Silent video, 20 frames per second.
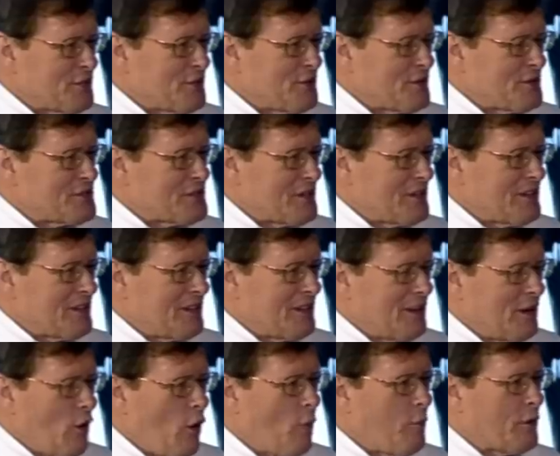do yeah you
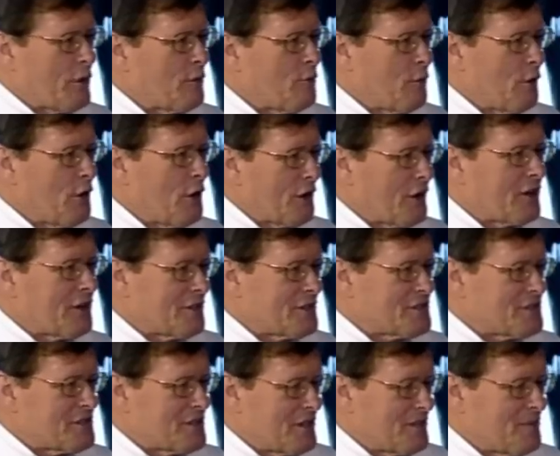start open a book
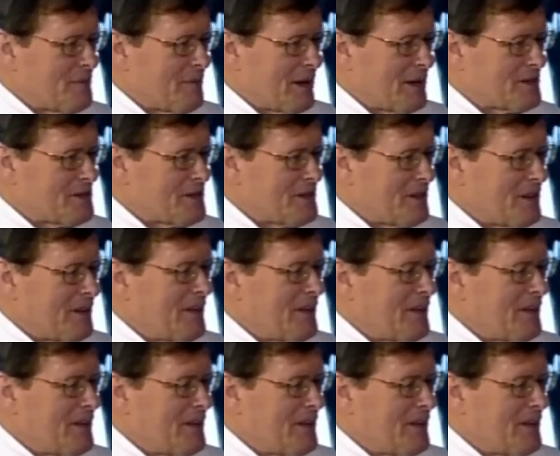oh it's, man it it's